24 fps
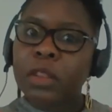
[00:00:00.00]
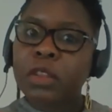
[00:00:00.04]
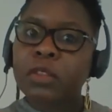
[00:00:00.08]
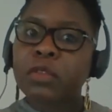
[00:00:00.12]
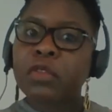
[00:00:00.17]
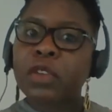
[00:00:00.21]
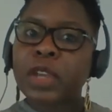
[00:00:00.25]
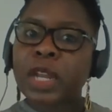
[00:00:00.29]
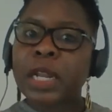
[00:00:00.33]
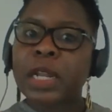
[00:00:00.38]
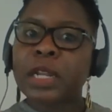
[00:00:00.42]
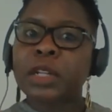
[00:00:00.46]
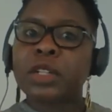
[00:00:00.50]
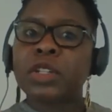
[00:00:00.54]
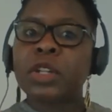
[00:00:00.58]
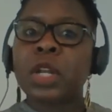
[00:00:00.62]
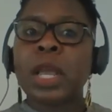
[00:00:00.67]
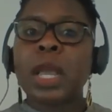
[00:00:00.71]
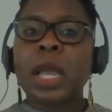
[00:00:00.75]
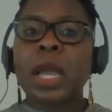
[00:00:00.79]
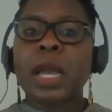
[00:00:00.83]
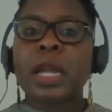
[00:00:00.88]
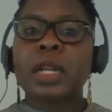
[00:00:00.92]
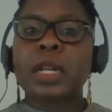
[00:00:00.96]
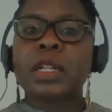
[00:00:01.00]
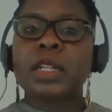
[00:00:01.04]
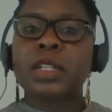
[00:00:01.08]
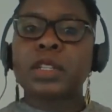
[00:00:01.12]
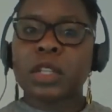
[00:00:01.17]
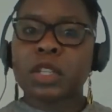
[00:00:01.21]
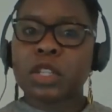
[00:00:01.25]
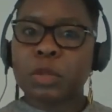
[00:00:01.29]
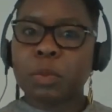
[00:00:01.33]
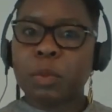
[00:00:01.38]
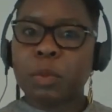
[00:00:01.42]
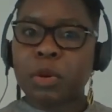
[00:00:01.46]
in the village and
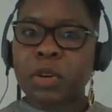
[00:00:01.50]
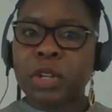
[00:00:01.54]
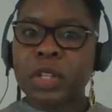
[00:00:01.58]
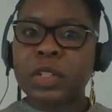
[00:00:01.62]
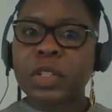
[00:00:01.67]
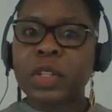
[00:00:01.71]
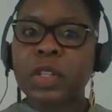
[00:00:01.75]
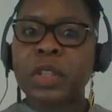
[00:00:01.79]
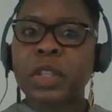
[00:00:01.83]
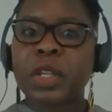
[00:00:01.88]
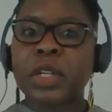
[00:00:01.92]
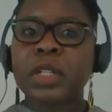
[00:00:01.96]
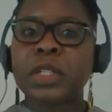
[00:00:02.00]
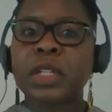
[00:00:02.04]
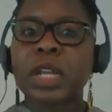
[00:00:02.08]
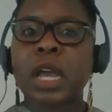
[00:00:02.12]
his experience in the